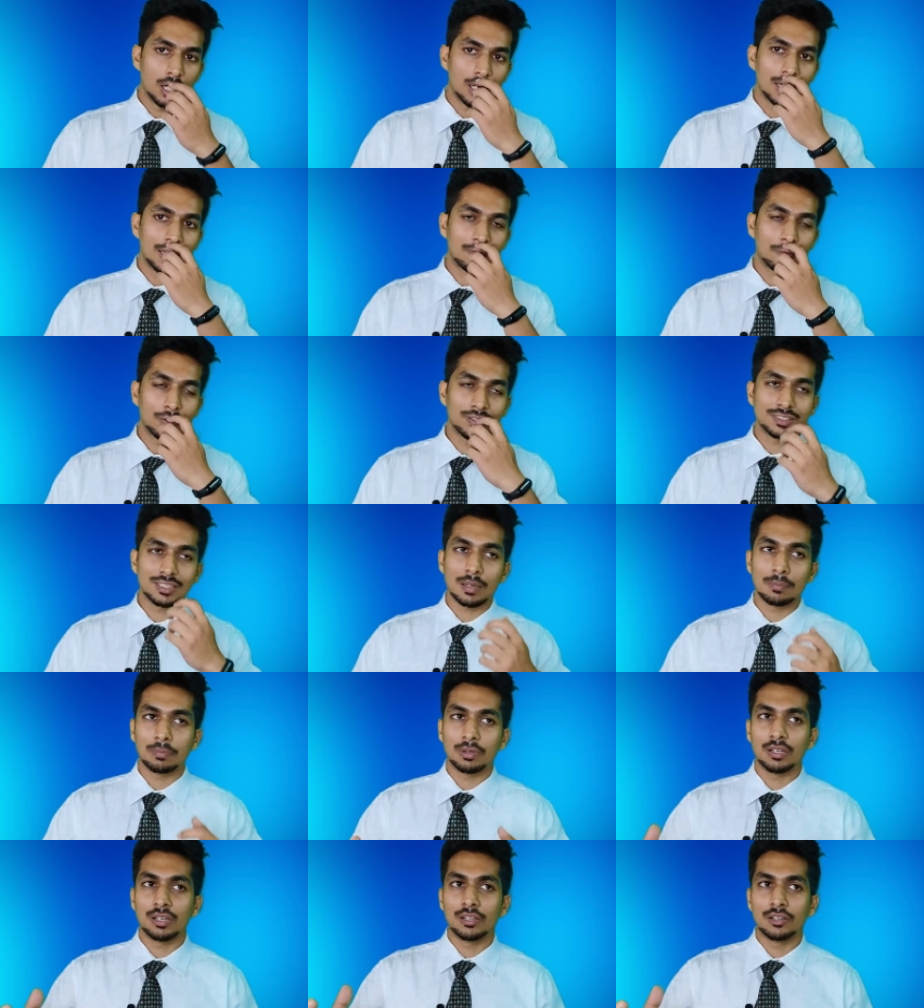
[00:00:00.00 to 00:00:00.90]
like for
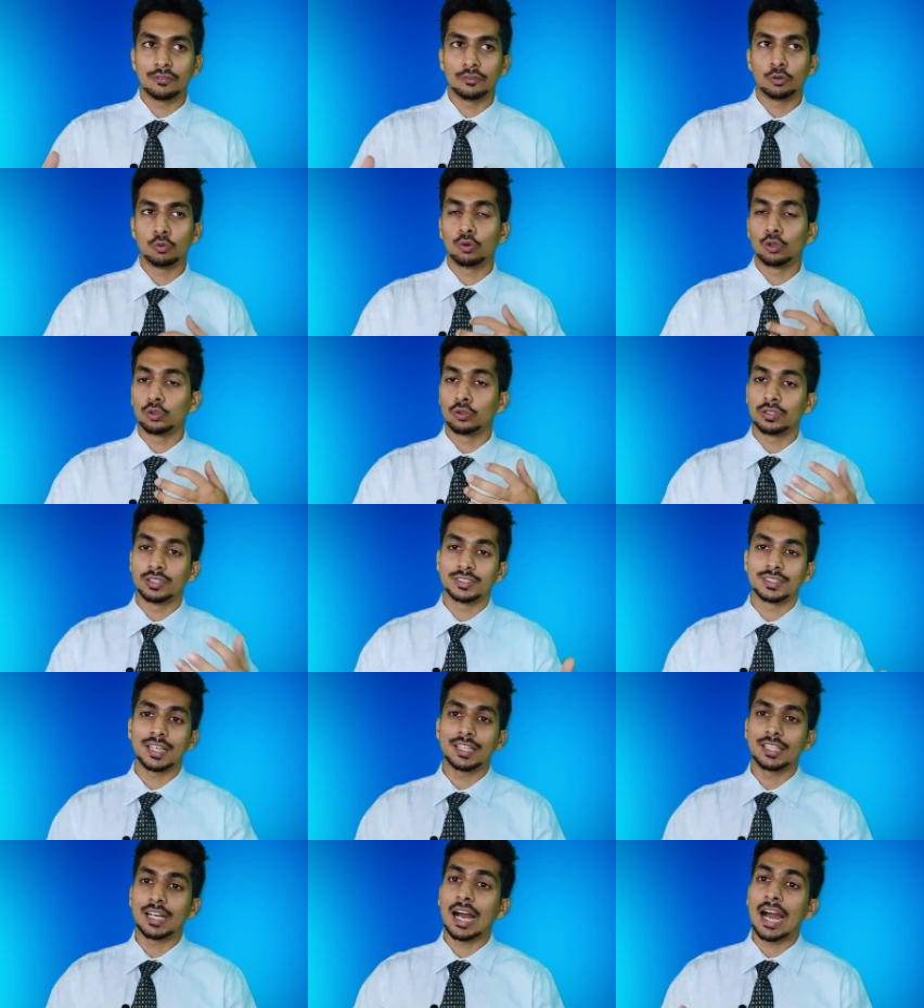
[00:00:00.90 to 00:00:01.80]
example if you want to
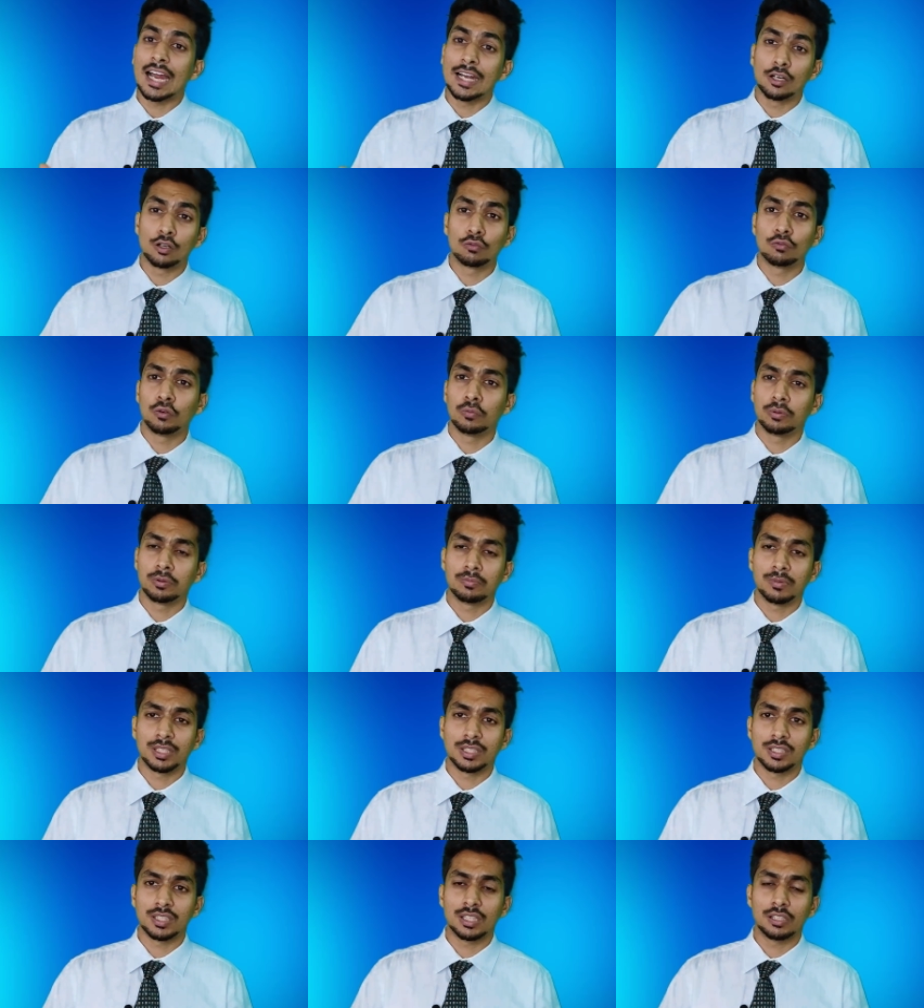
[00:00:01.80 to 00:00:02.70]
design a hydrophobic
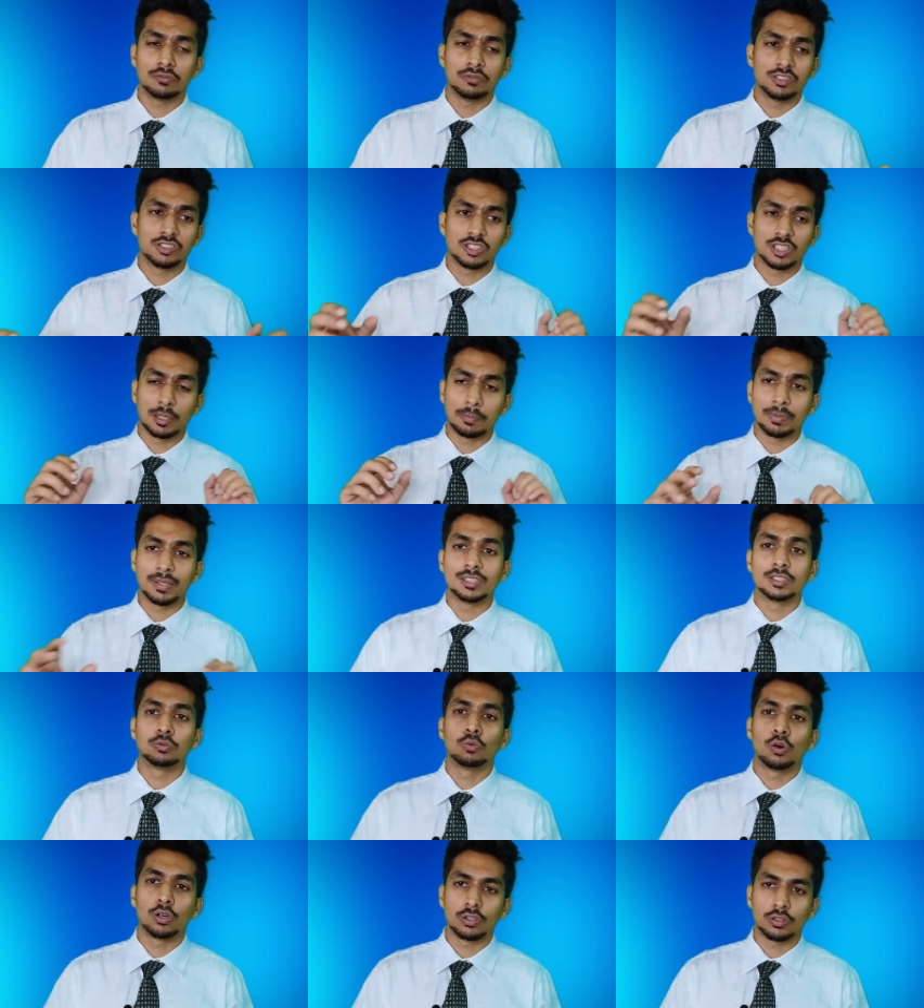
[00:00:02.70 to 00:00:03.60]
material which
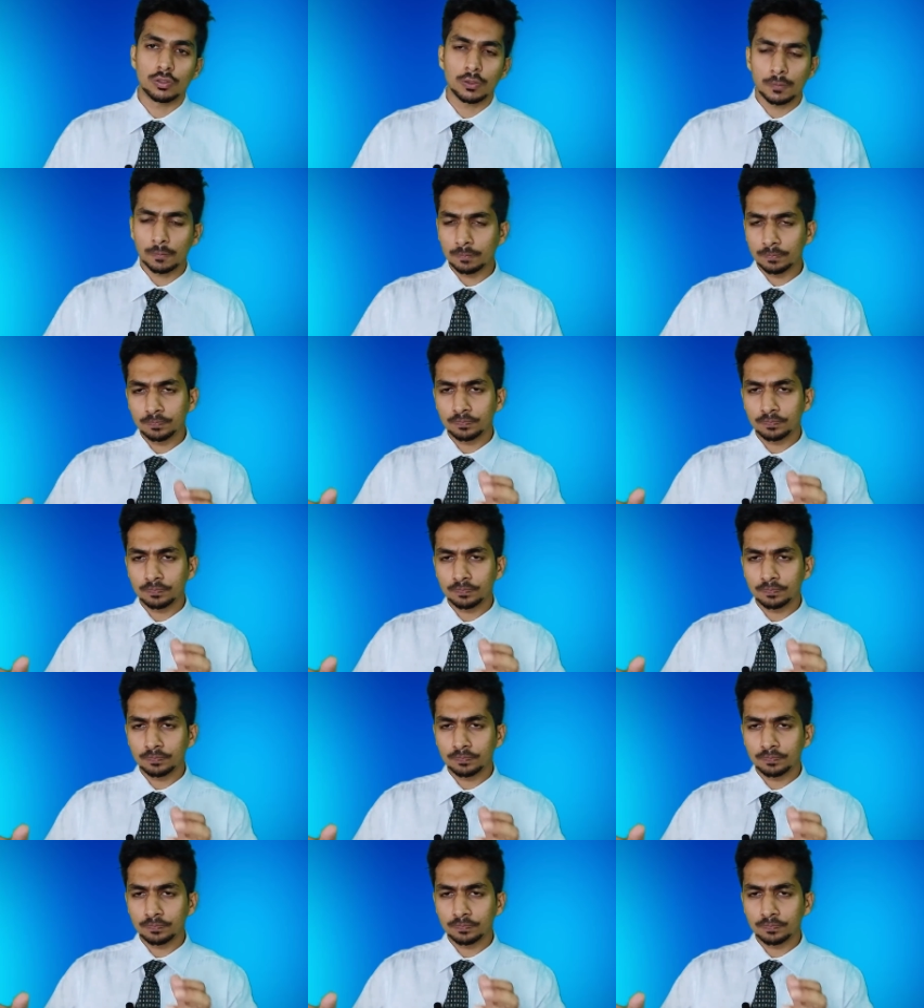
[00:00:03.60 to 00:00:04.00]
repels water